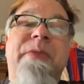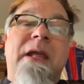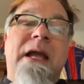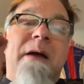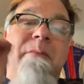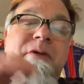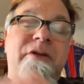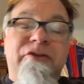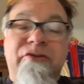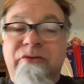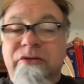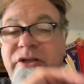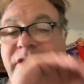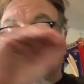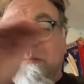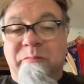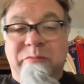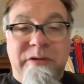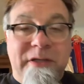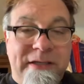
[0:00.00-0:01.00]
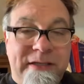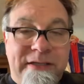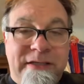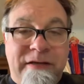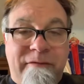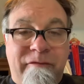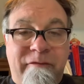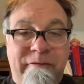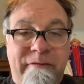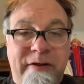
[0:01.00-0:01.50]
I'm going to do a completely
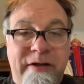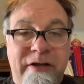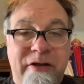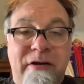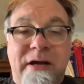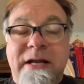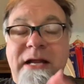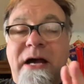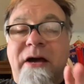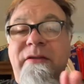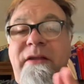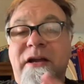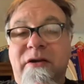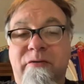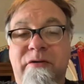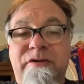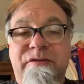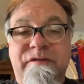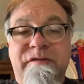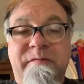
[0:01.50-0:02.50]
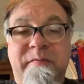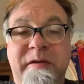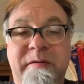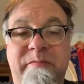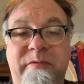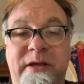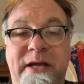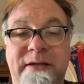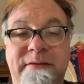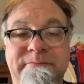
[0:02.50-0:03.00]
different video on how that works with speed
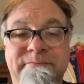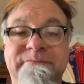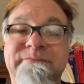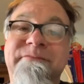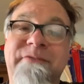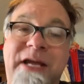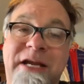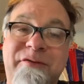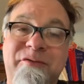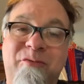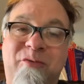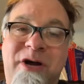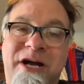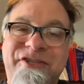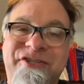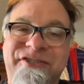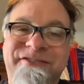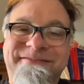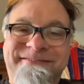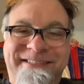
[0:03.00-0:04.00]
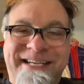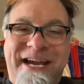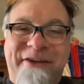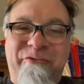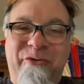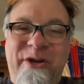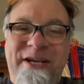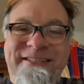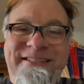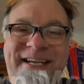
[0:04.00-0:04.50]
play. Thanks for watching and have a
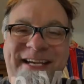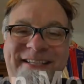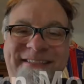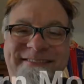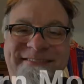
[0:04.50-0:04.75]
great day.